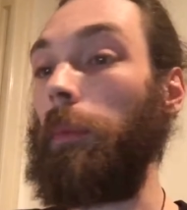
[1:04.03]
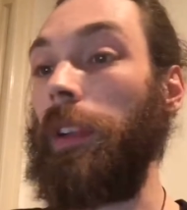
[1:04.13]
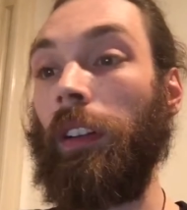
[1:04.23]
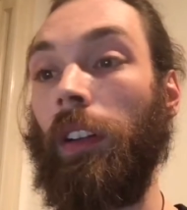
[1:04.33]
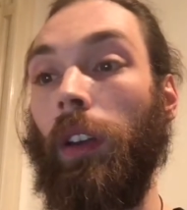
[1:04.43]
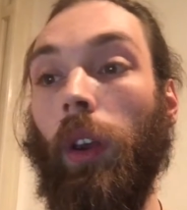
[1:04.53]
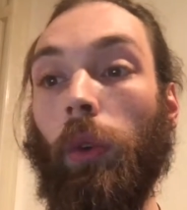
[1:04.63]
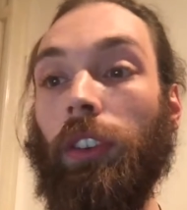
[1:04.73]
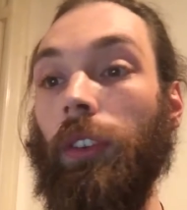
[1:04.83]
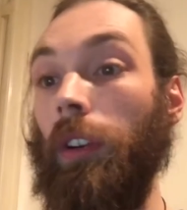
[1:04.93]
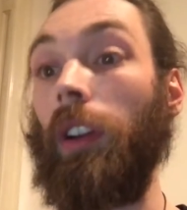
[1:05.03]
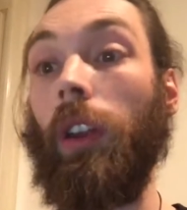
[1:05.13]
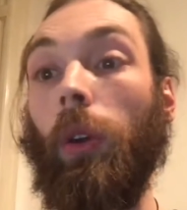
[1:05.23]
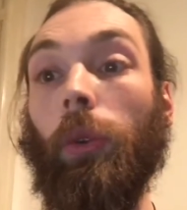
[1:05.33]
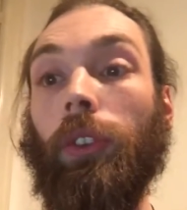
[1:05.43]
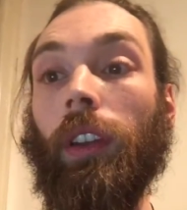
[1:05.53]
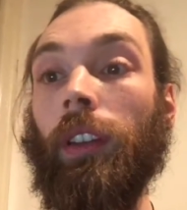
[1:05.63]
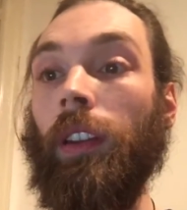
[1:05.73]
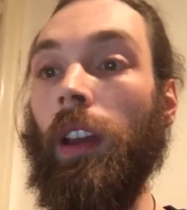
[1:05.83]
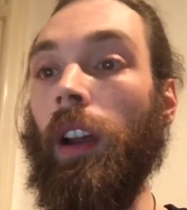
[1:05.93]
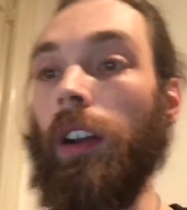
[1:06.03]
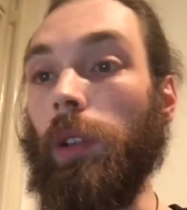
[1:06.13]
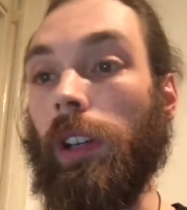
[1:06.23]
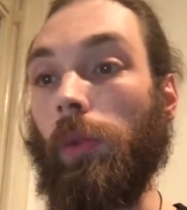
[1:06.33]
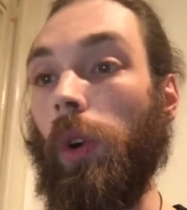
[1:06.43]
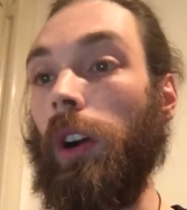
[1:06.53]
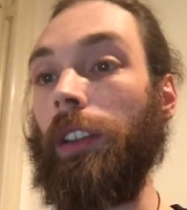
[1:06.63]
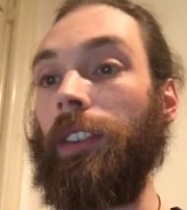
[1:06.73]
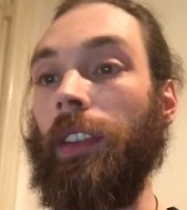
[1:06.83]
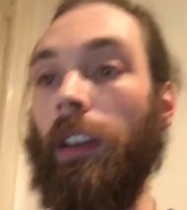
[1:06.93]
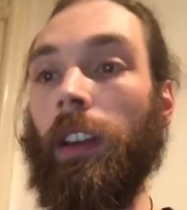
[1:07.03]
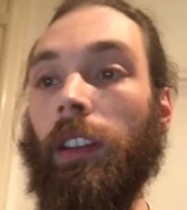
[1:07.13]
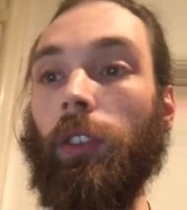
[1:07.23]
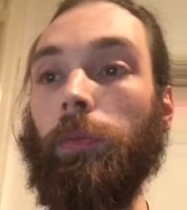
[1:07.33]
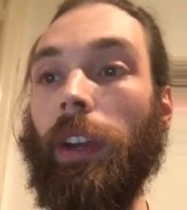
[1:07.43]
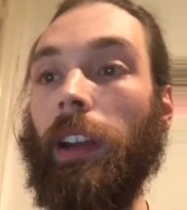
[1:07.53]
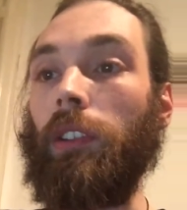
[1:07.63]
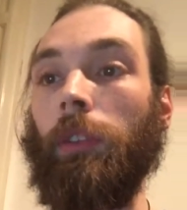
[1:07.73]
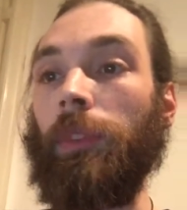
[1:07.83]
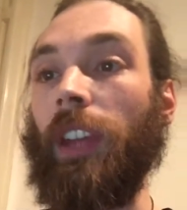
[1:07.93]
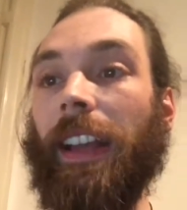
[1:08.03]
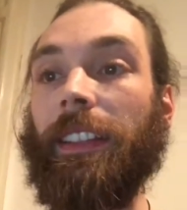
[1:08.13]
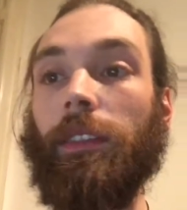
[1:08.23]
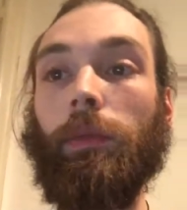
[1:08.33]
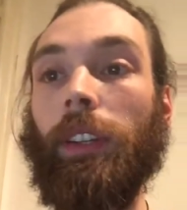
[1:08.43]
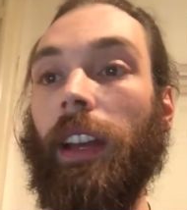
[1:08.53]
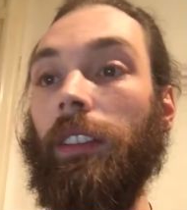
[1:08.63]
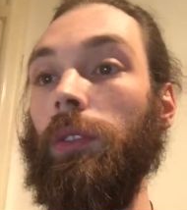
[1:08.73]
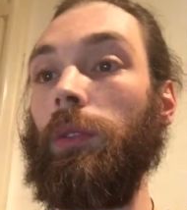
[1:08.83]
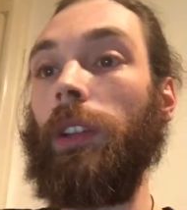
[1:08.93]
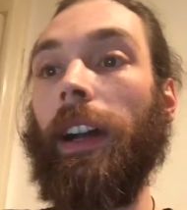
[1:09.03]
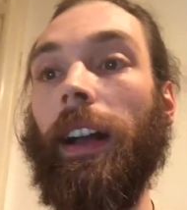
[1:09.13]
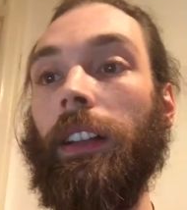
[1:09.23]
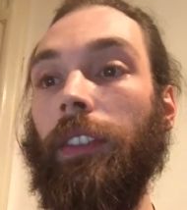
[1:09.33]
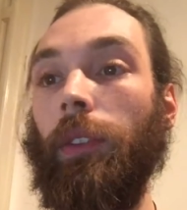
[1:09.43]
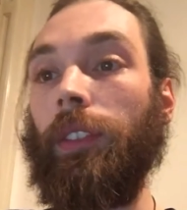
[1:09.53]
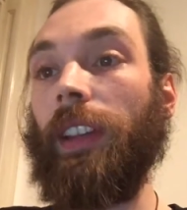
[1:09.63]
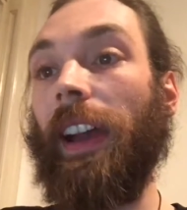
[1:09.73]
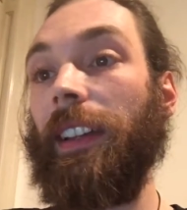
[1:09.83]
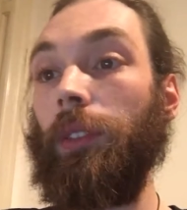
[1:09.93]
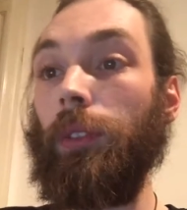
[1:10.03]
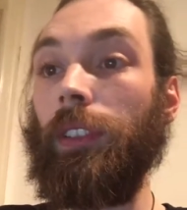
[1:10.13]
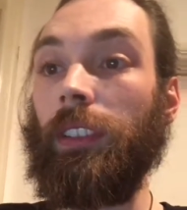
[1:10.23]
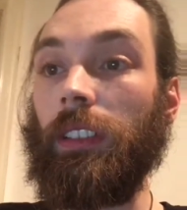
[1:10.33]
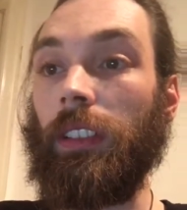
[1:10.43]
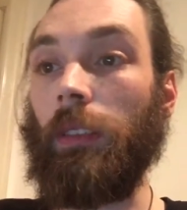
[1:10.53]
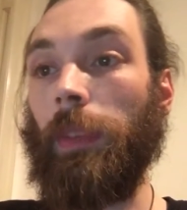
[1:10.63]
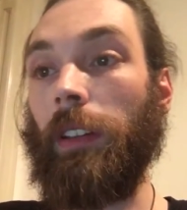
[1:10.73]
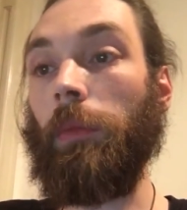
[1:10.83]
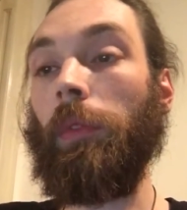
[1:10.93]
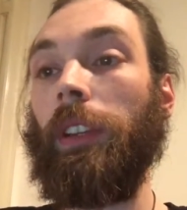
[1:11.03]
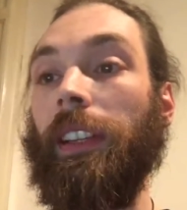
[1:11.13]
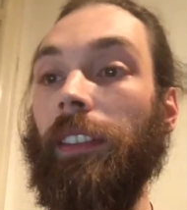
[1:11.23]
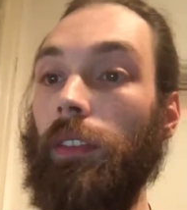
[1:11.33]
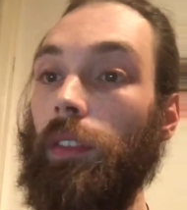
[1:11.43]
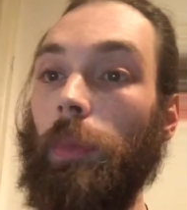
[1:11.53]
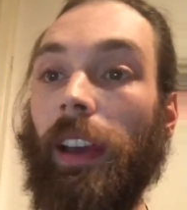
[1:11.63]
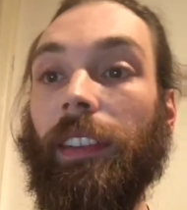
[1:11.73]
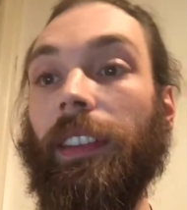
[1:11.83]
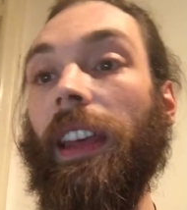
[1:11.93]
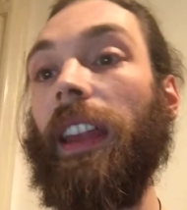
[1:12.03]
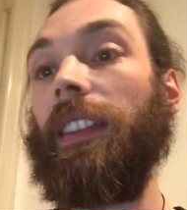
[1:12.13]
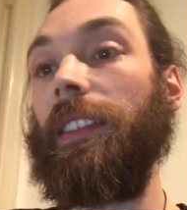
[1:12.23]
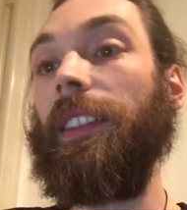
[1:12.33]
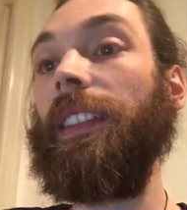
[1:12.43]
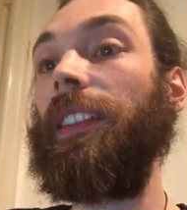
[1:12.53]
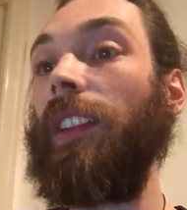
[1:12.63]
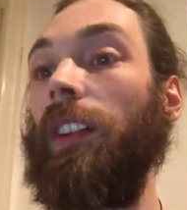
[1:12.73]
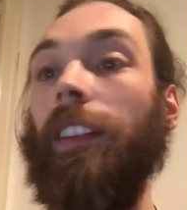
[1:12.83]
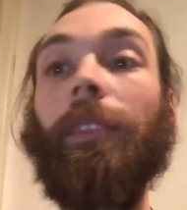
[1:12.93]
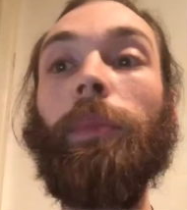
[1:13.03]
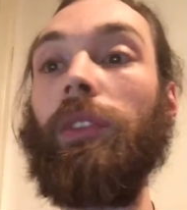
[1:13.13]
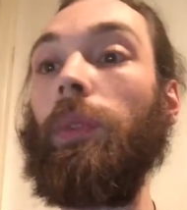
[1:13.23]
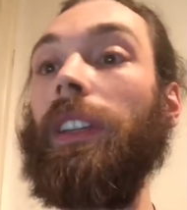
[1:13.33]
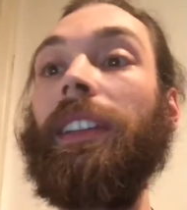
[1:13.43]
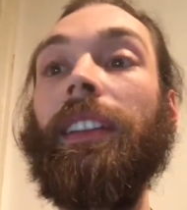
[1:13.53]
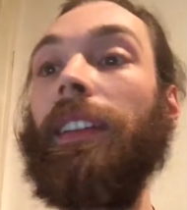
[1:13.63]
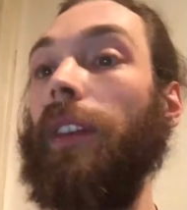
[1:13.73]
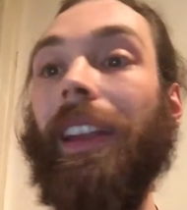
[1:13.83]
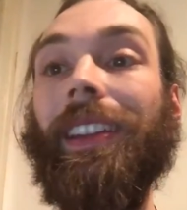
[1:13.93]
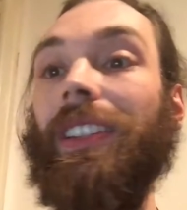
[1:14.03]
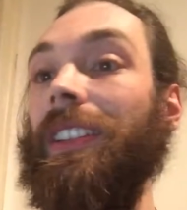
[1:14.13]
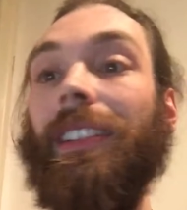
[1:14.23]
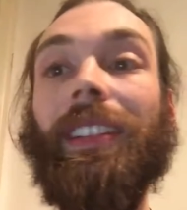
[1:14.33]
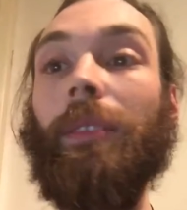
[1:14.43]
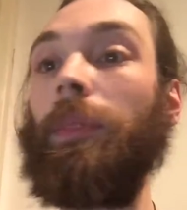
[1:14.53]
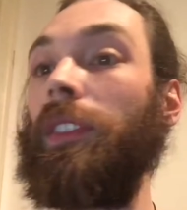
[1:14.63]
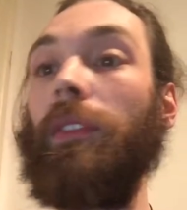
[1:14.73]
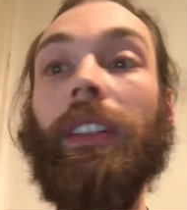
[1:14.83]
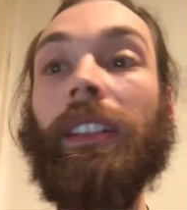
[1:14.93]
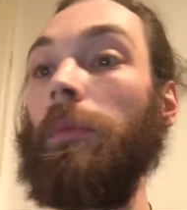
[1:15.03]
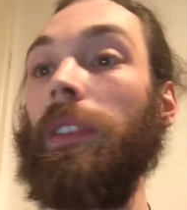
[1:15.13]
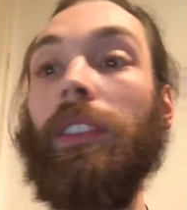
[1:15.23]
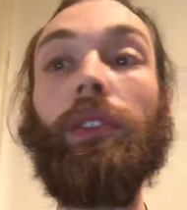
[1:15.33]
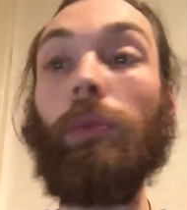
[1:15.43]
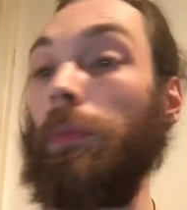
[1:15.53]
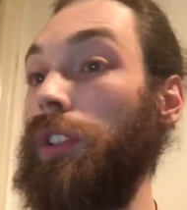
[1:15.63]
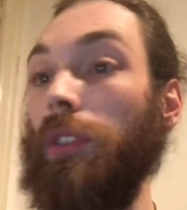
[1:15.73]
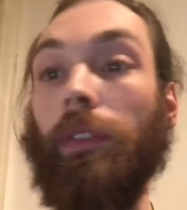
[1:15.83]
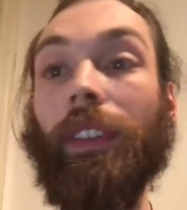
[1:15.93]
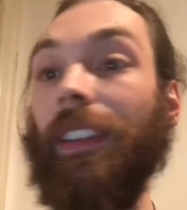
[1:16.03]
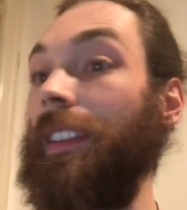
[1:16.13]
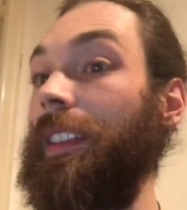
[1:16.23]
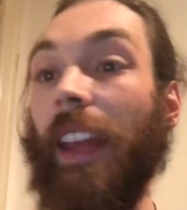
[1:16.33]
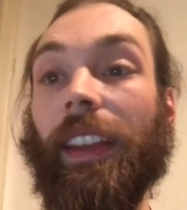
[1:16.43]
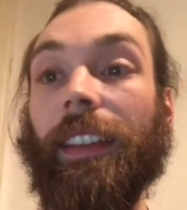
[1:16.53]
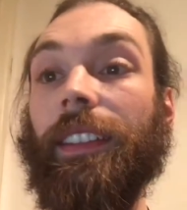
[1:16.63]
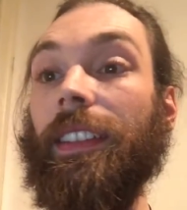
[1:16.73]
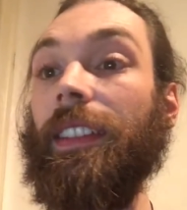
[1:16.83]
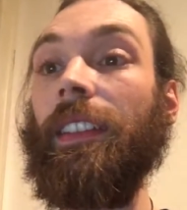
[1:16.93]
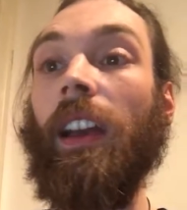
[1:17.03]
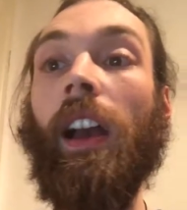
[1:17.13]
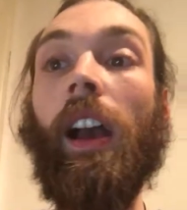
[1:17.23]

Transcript: have been closer and closer, who I was. Those breadcrumb sites of what I do are held so tight to these little memories of a personality sunk in between these vanishing deeps of a little bit too much of this insanity.